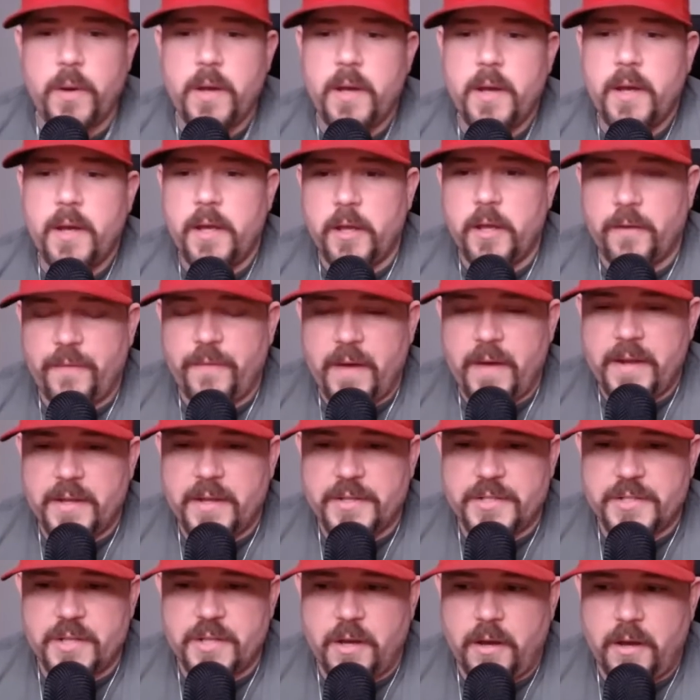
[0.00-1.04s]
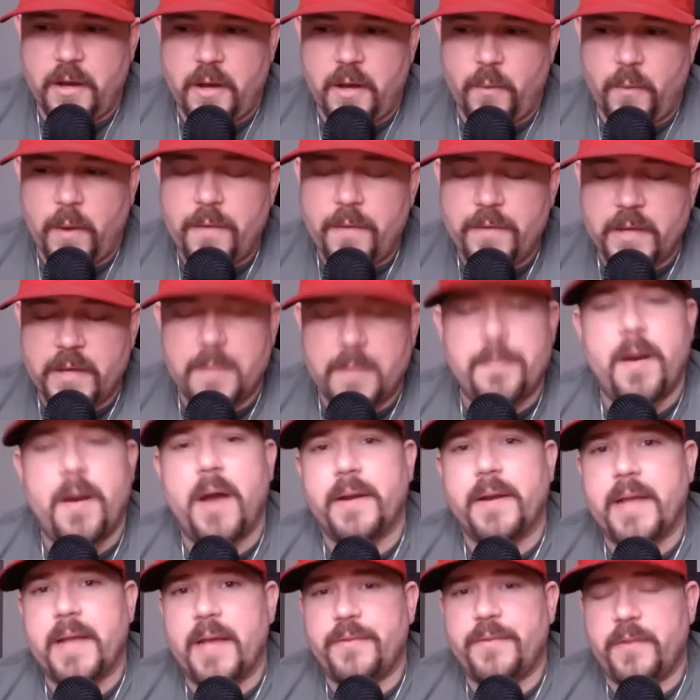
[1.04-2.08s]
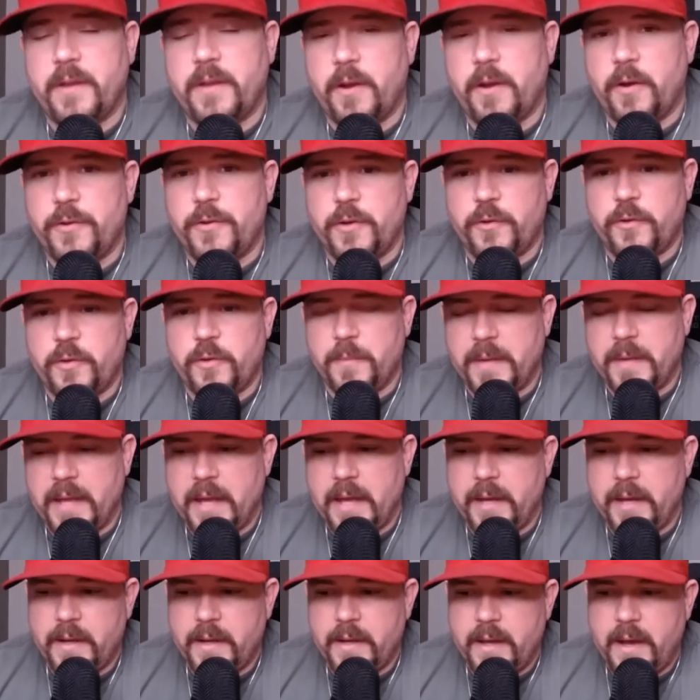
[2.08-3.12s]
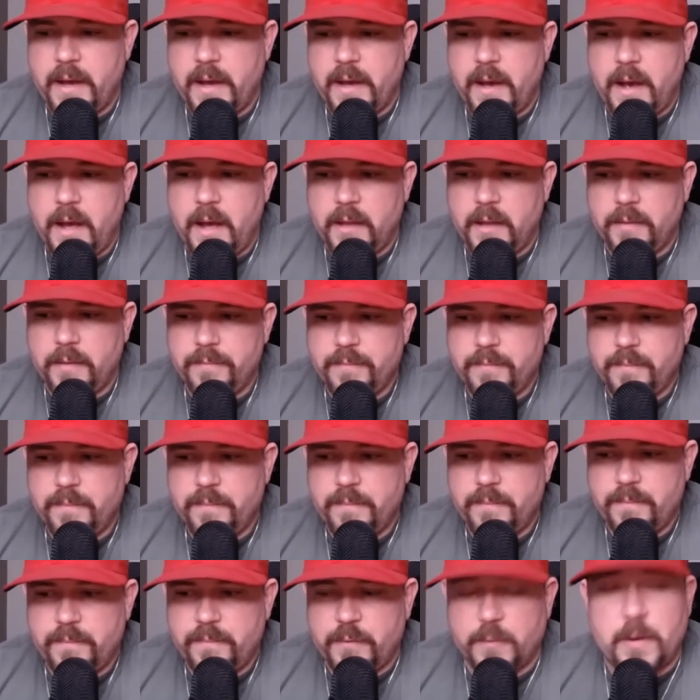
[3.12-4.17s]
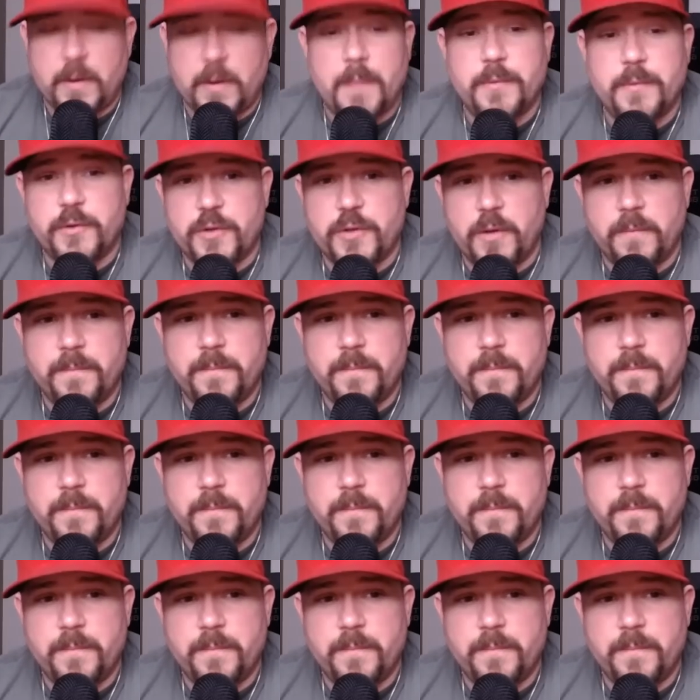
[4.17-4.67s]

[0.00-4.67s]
You can find us wherever you get podcasts and here on YouTube. Again, subscribe to the show.